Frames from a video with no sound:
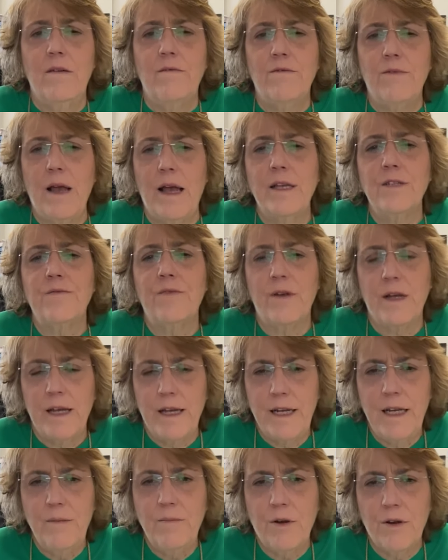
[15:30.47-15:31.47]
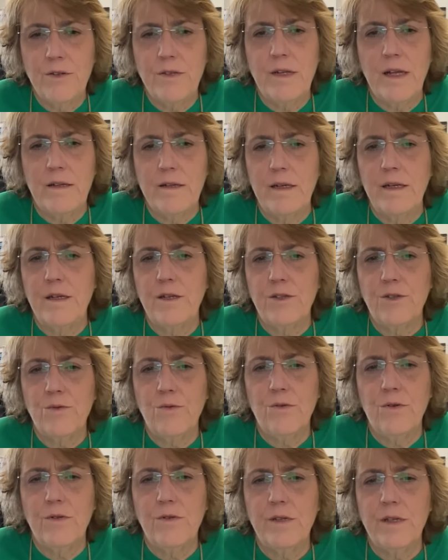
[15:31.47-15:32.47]
As for any personality
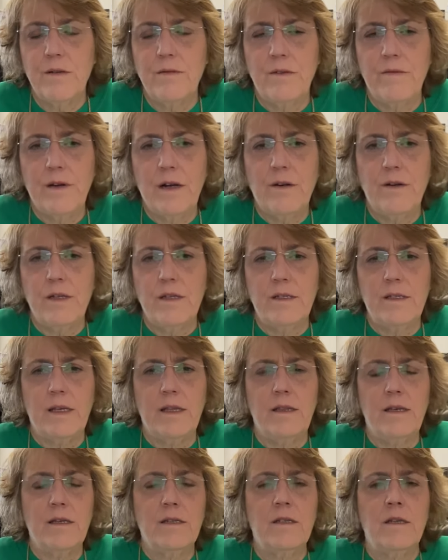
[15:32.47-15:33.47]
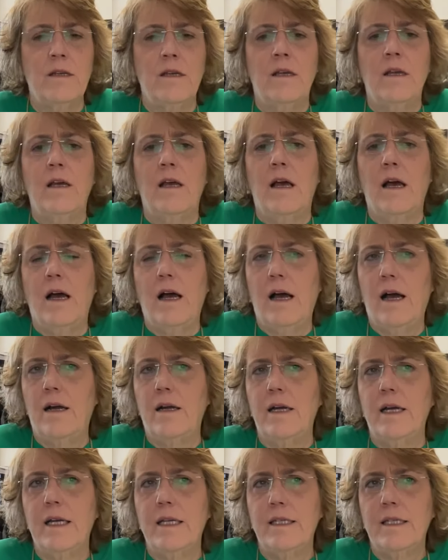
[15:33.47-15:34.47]
disorders, I don't know if I already said this,
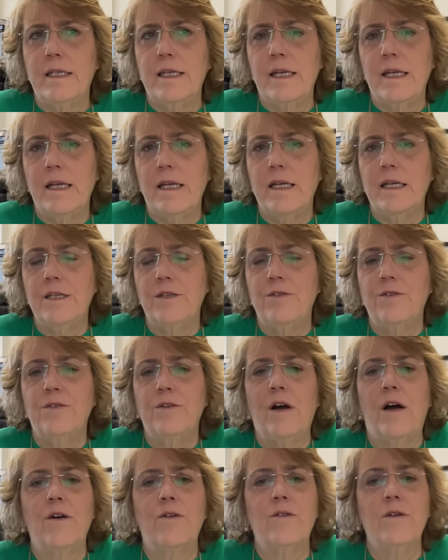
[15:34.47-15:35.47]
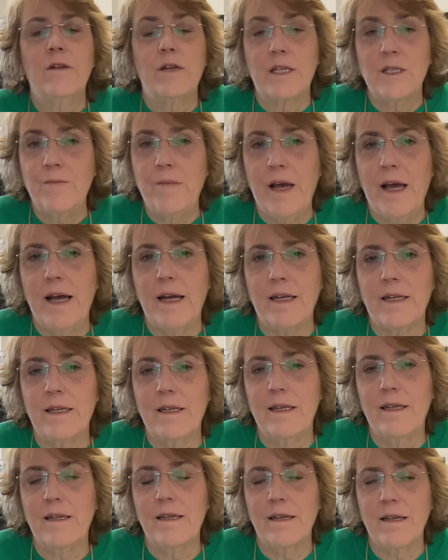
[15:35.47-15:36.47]
you're not going to
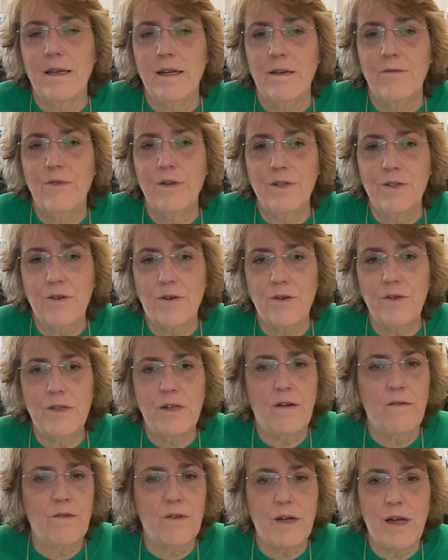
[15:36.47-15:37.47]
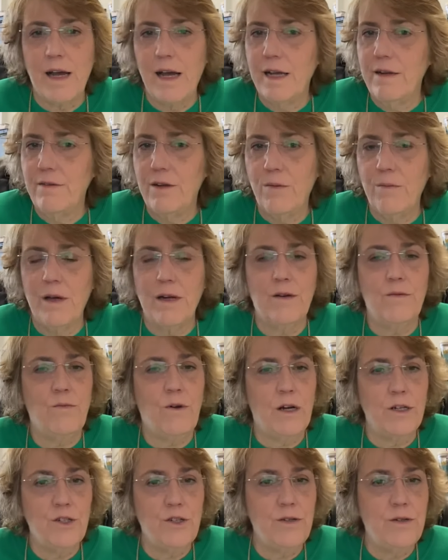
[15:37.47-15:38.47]
expect results overnight, no matter
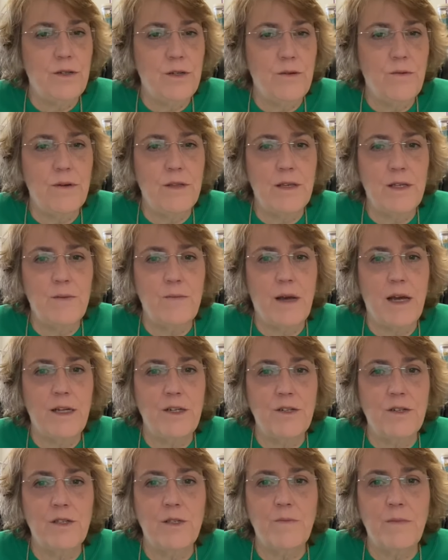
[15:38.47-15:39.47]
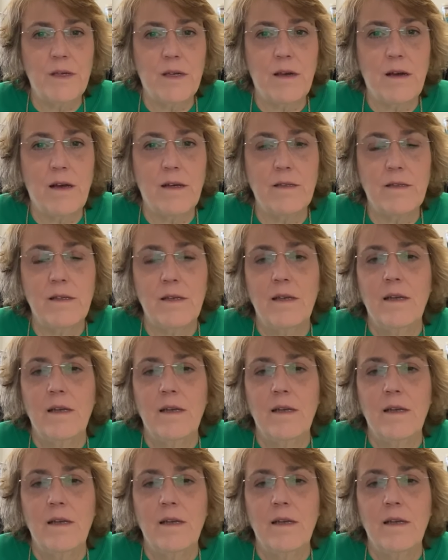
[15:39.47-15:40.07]
what you do with these patients, because